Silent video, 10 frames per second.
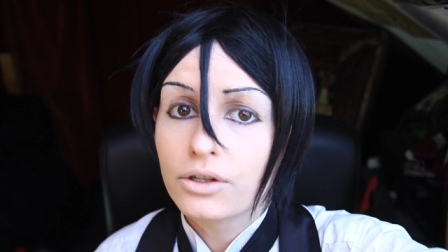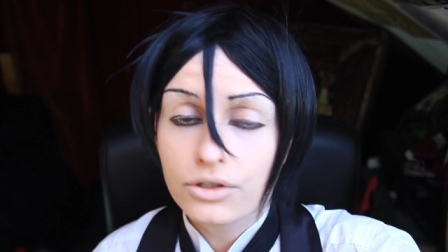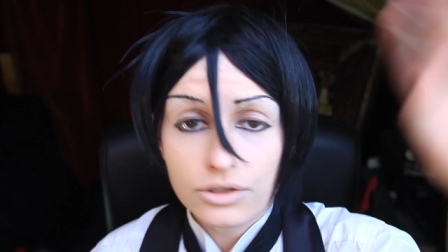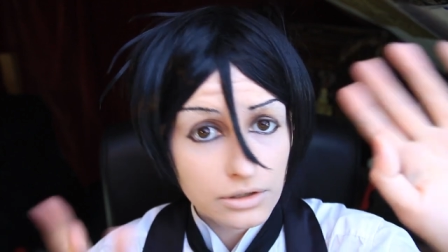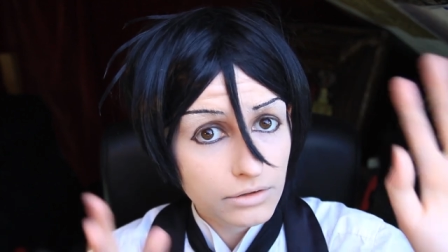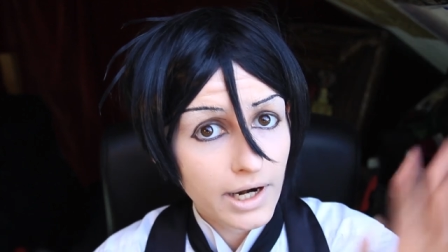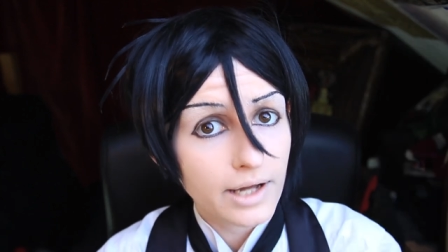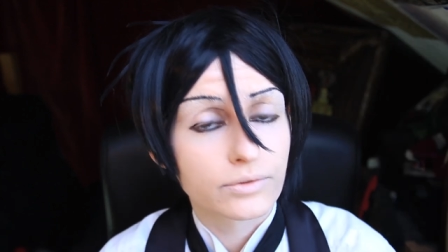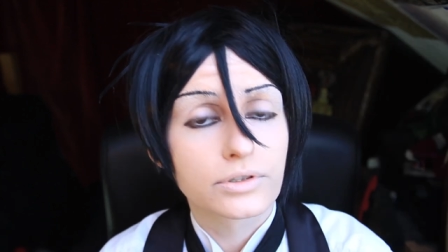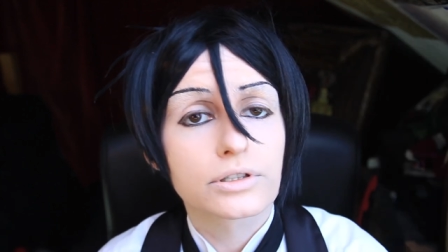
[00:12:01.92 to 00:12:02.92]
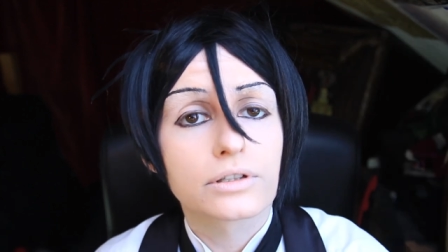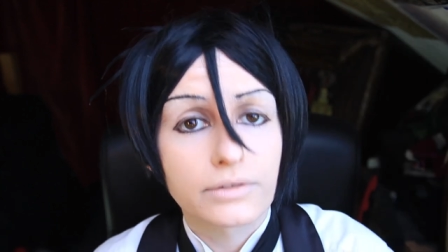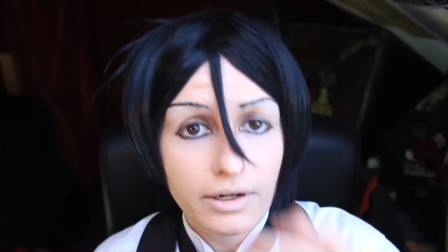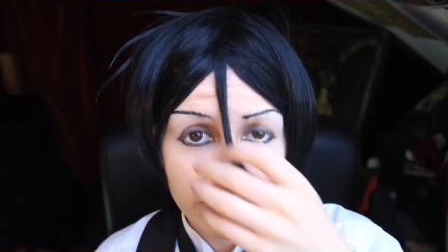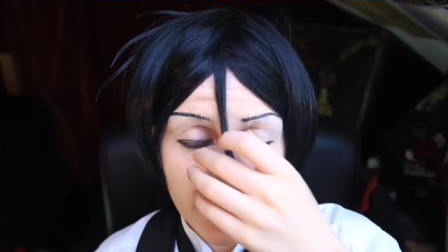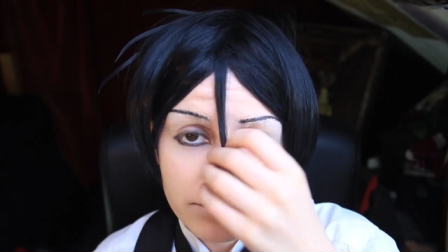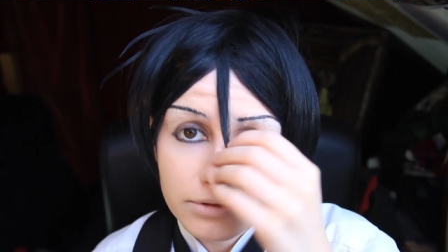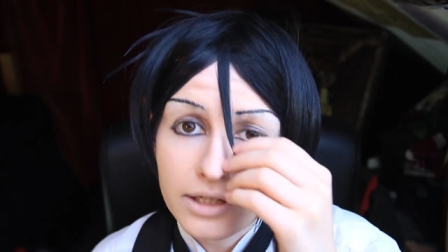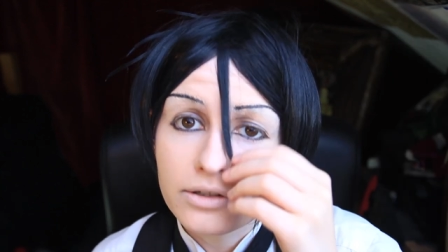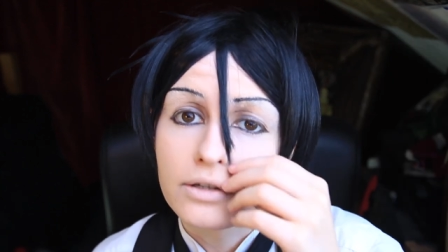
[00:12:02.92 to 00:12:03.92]
you know, you should look around. You should look around for actual
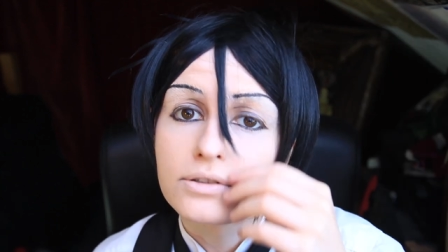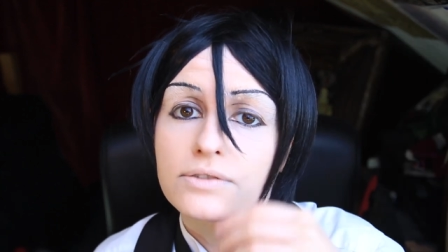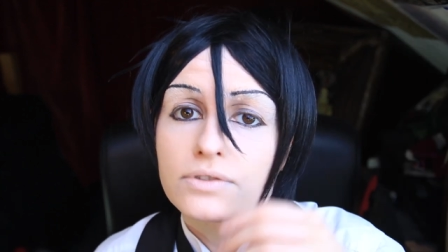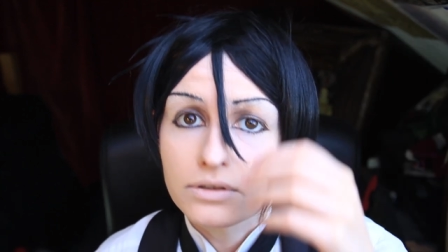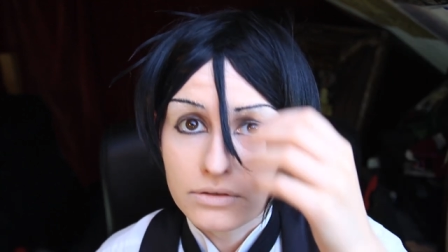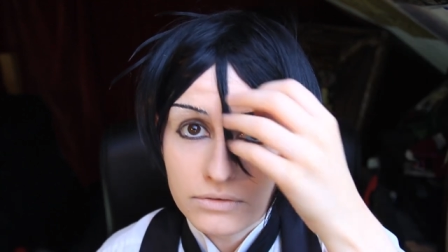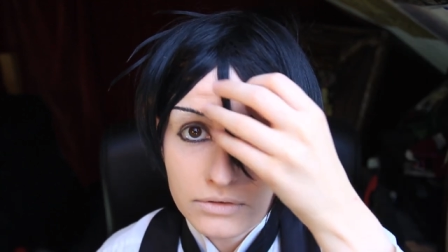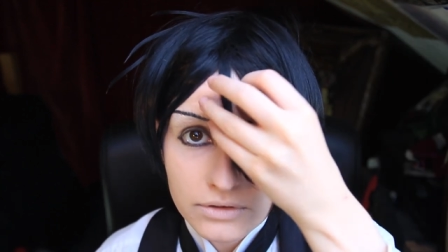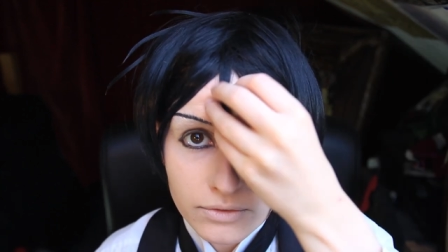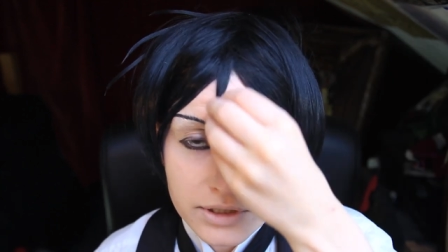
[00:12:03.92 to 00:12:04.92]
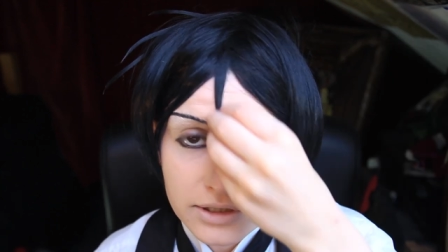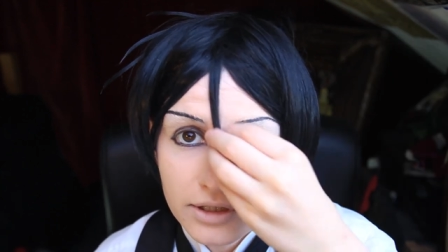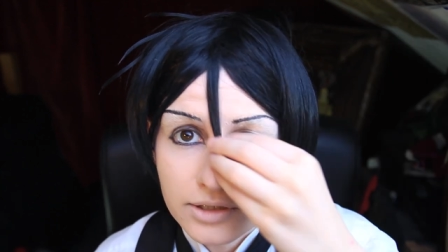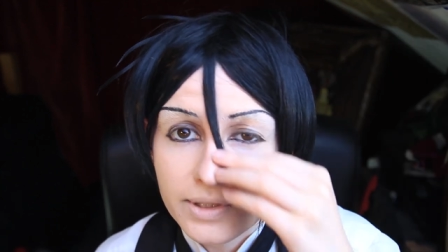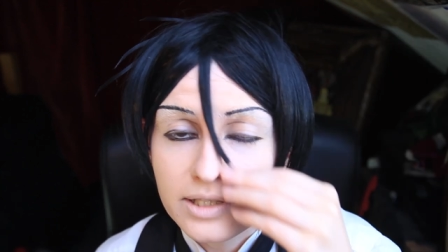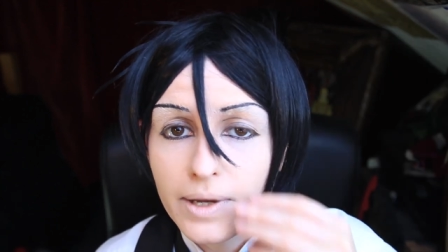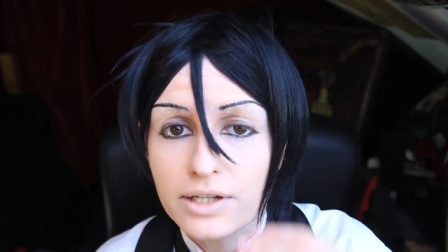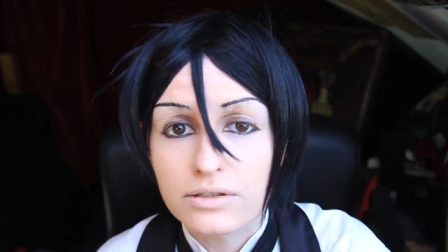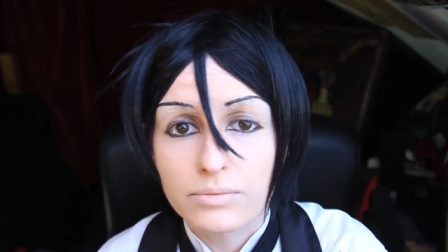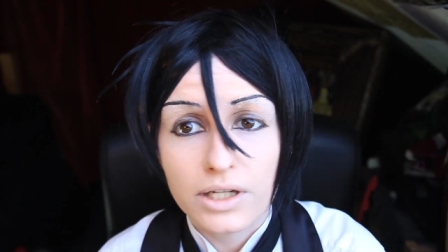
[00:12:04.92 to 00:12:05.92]
tailcoats if you're wanting to cosplay
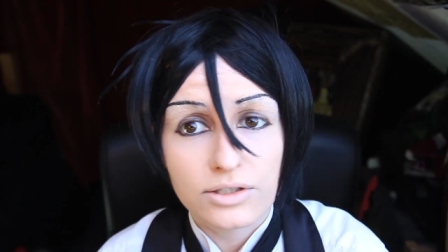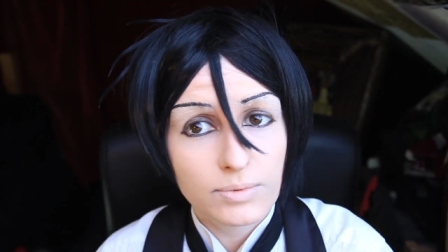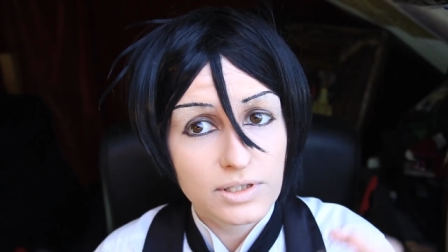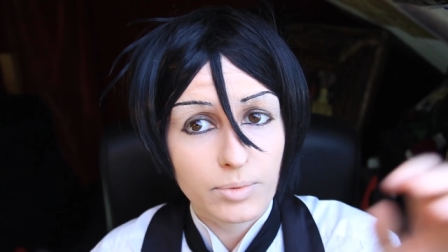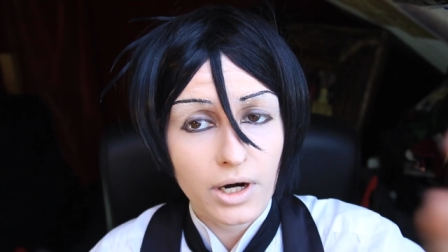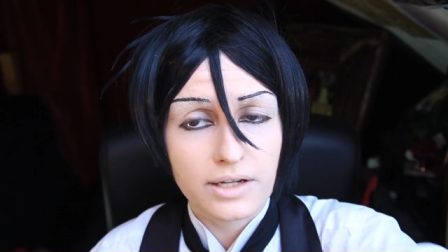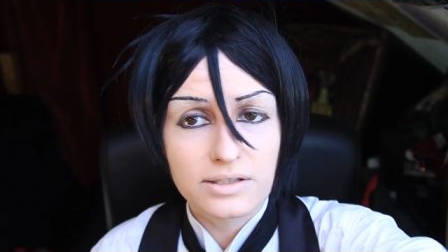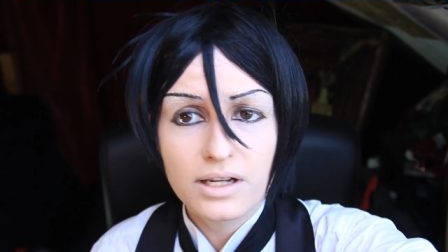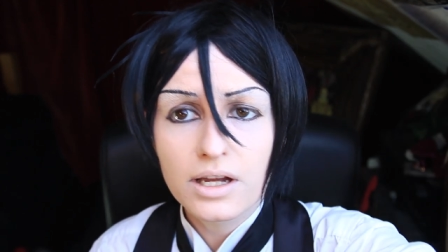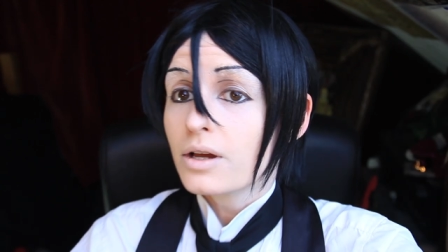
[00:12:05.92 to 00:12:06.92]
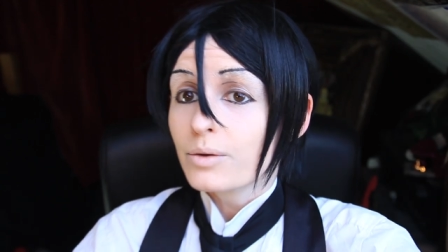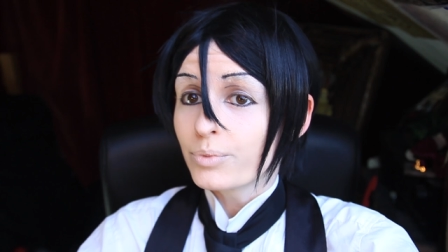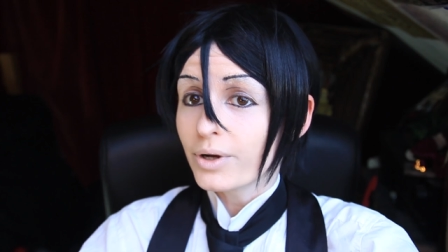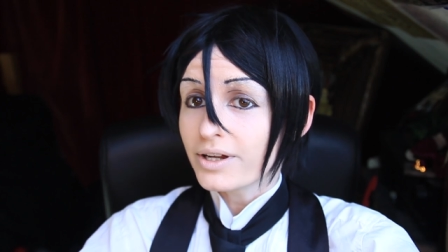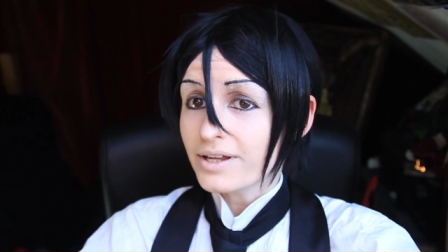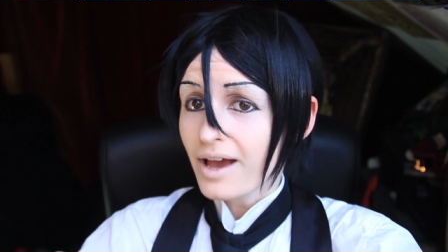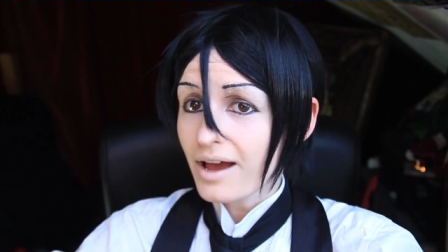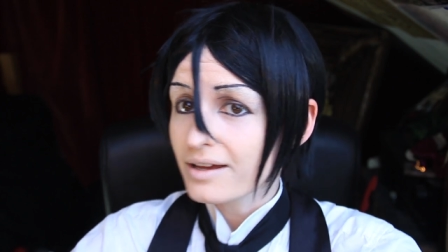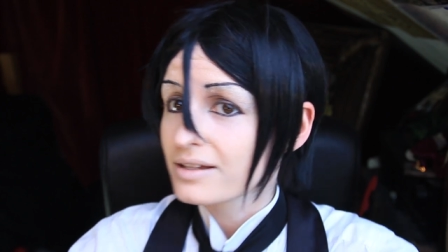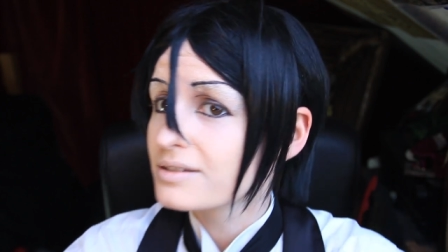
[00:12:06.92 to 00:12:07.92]
Sebastian because you'd be surprised. But
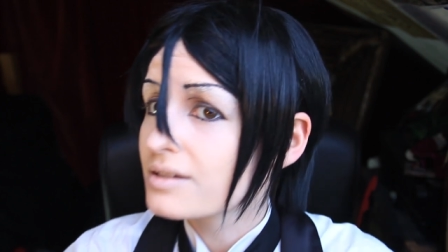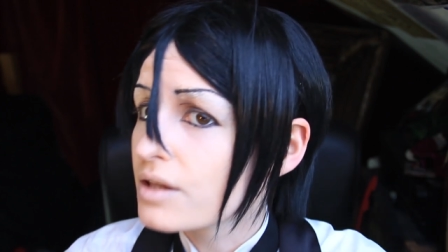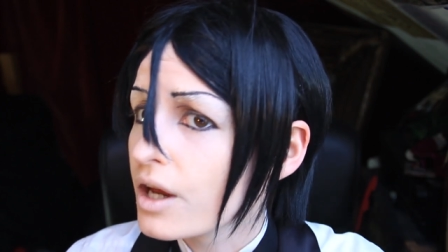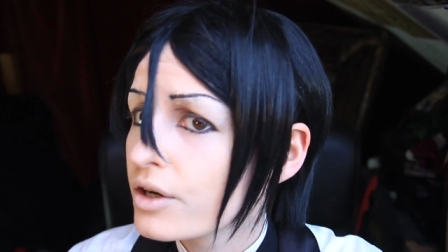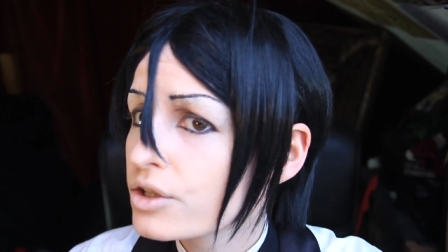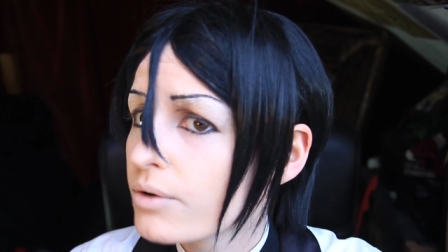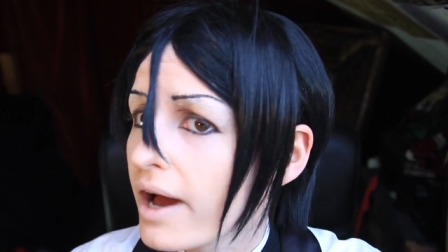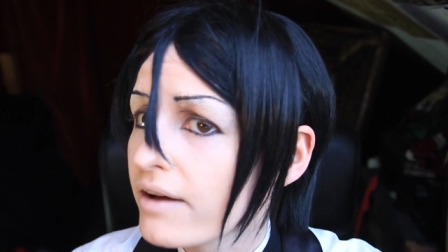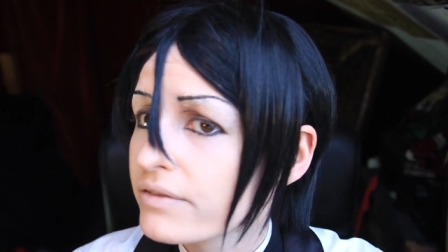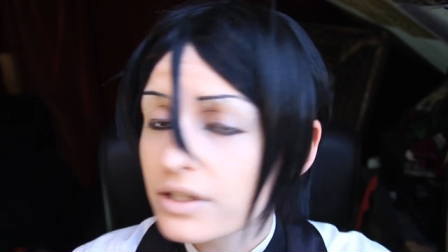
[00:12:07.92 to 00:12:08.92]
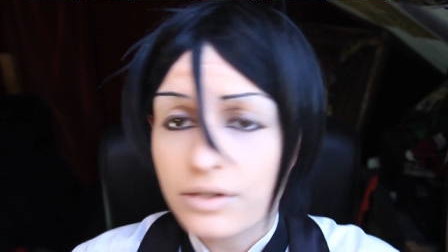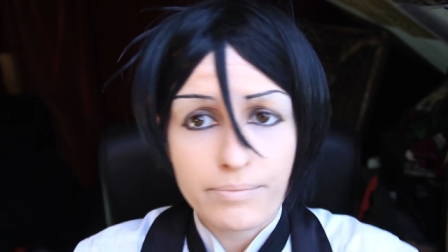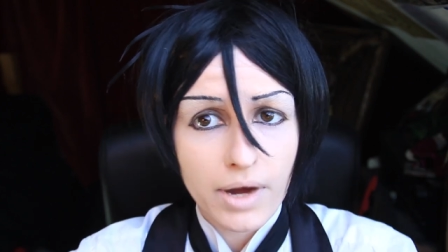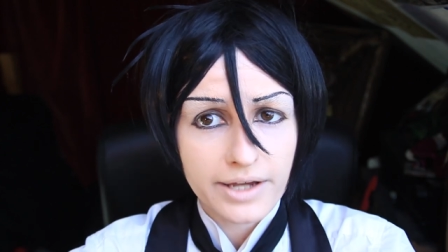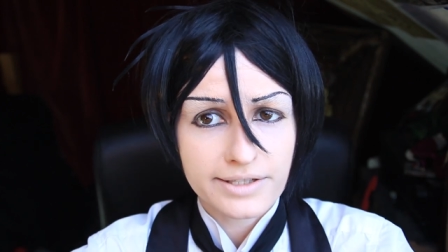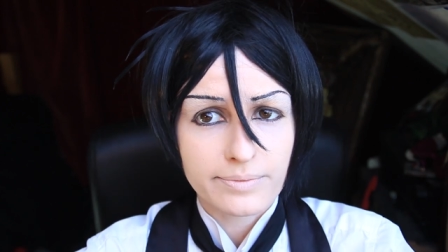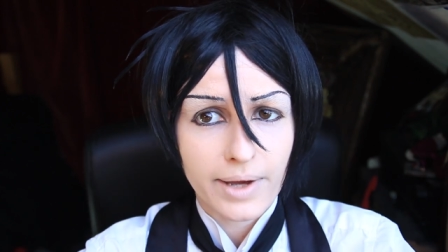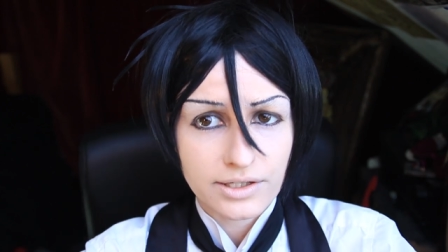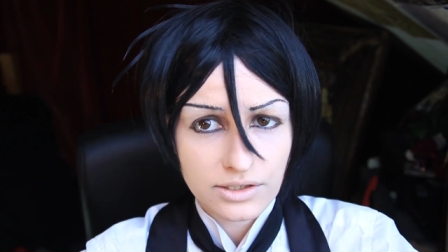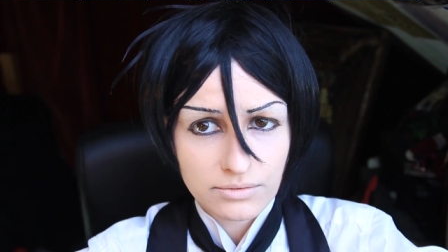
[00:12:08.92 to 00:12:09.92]
yes, there you have it, my
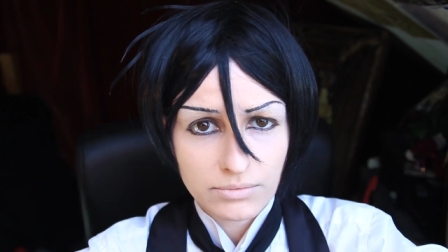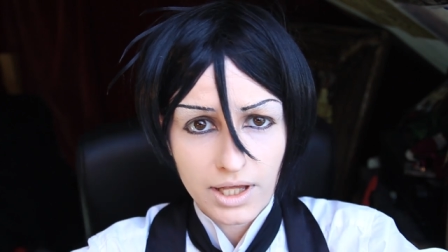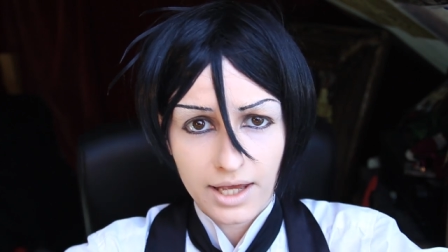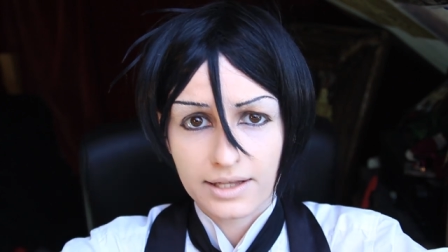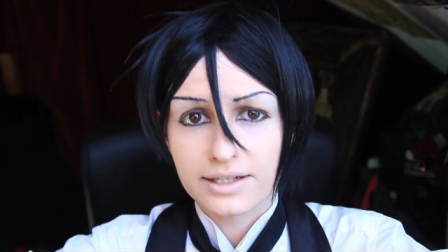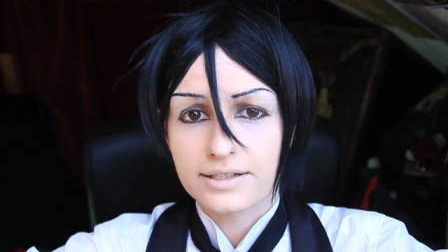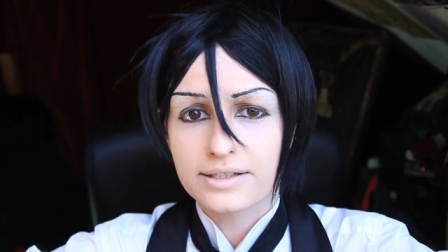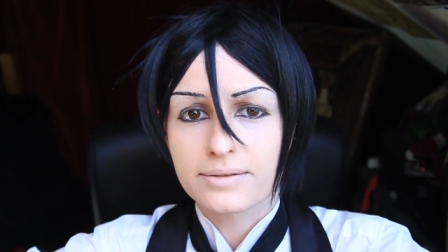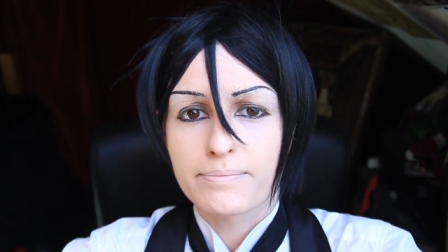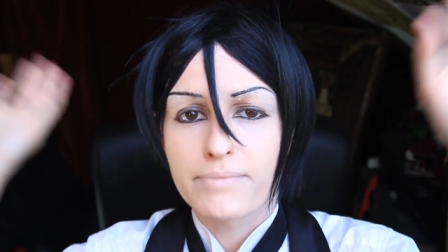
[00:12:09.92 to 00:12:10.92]
Sebastian Michaelis